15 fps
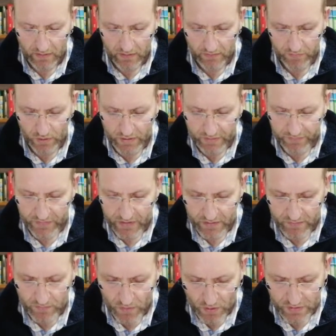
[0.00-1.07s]
of your
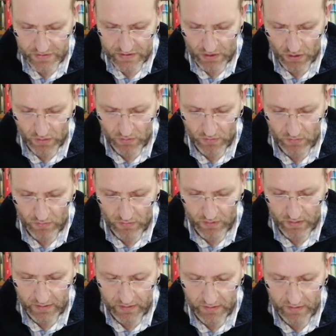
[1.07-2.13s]
infinite mercy, you
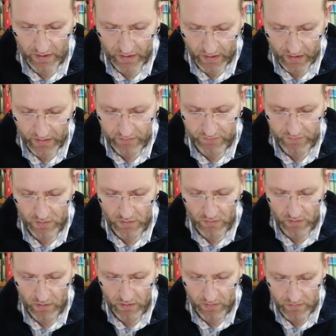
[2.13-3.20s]
gave
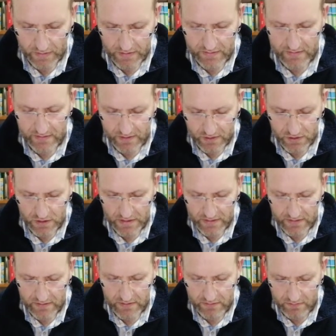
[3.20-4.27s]
your only Son, Jesus